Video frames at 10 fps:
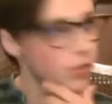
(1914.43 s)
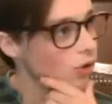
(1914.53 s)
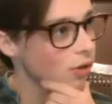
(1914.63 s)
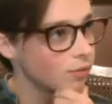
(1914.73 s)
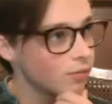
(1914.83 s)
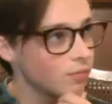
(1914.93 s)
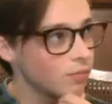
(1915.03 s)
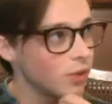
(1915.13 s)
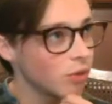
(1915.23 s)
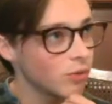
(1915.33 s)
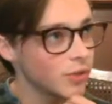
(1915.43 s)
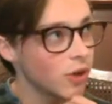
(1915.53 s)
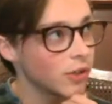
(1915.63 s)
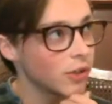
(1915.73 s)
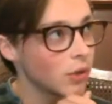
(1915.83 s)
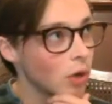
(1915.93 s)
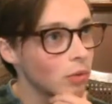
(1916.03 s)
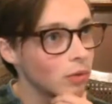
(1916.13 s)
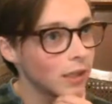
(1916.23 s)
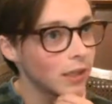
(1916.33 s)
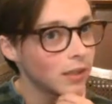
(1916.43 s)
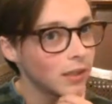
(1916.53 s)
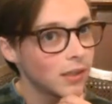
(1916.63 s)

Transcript: sort of returning to normal, that